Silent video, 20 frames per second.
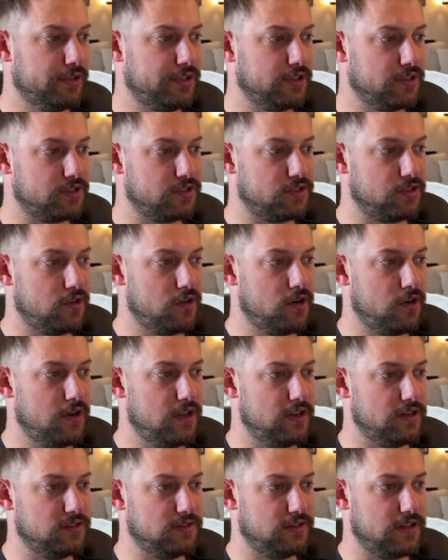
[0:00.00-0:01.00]
My only
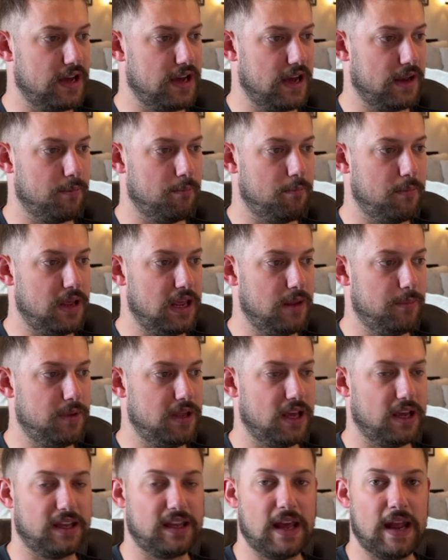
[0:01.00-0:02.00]
concern is
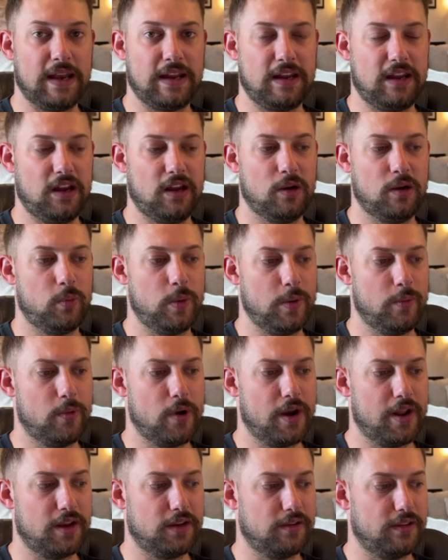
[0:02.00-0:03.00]
that maybe again
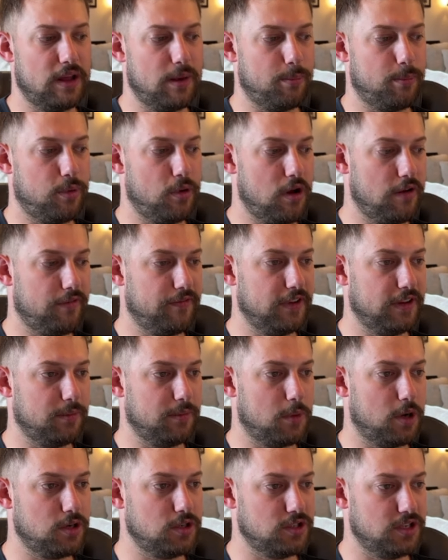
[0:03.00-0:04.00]
here we run into that
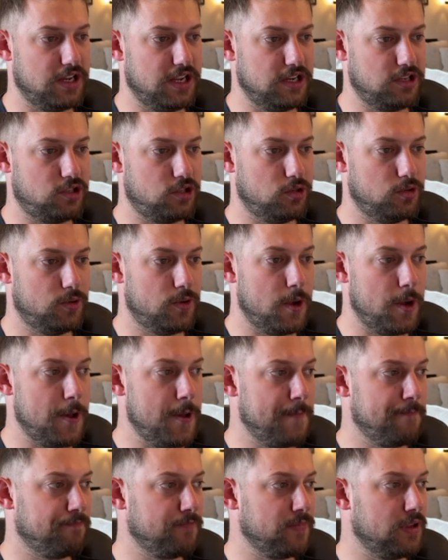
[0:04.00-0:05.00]
profit margin
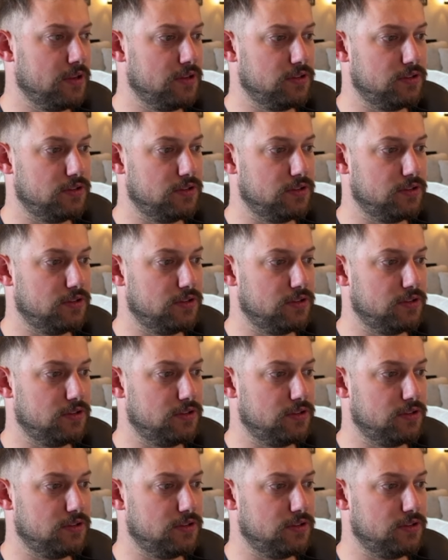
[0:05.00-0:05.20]
issue.